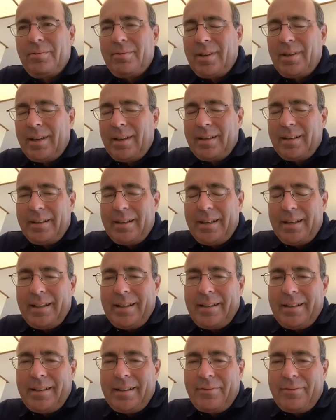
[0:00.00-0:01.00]
uh,
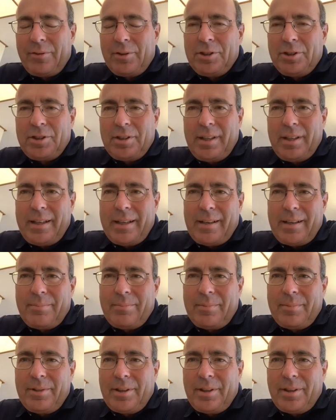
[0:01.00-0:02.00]
and uh, virtually, and
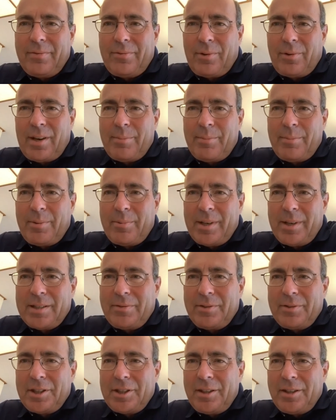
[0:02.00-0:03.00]
I'm looking forward. I'm in West
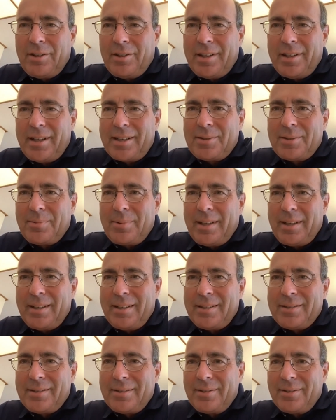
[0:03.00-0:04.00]
Virginia all next
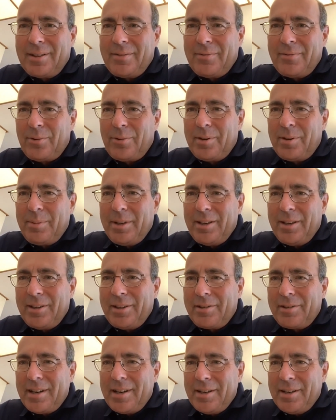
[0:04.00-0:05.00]
week, and so looking forward to being on
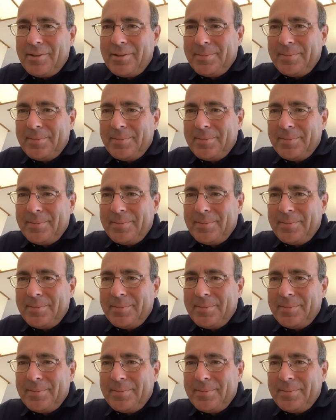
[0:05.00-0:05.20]
the ground.